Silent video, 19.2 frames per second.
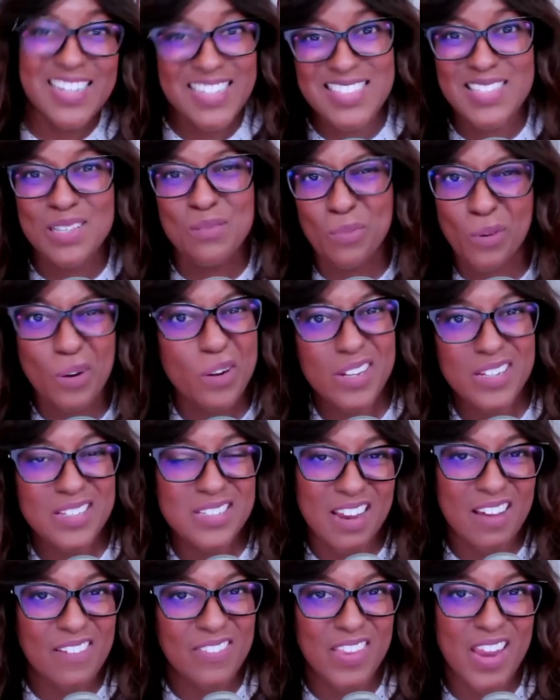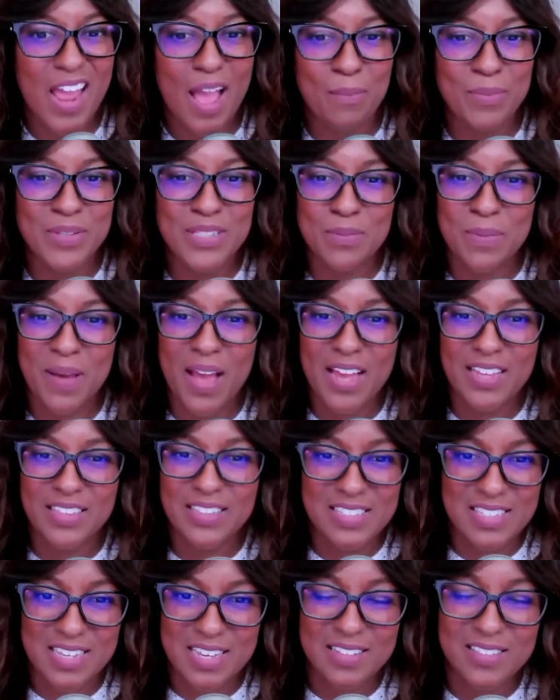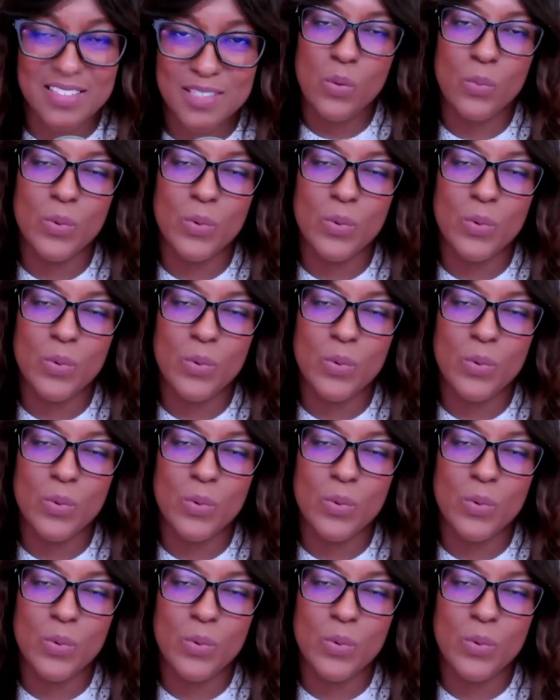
it's the boring stuff that happens behind the scenes.